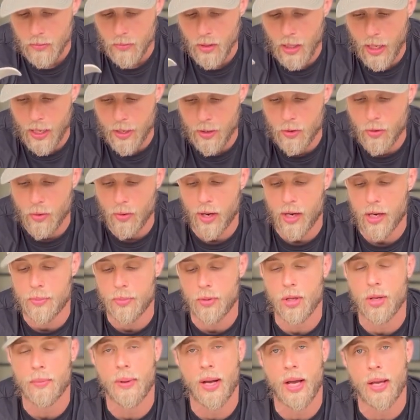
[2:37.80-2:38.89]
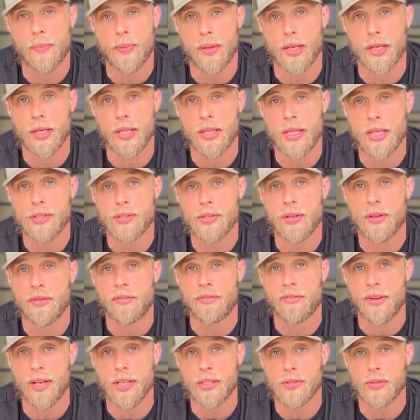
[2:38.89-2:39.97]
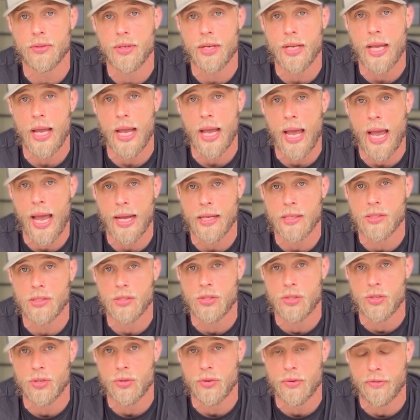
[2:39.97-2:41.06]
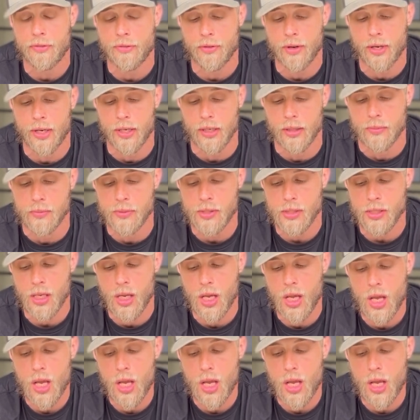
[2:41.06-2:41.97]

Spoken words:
incredible in my opinion. These are the Victory X2 Freedoms.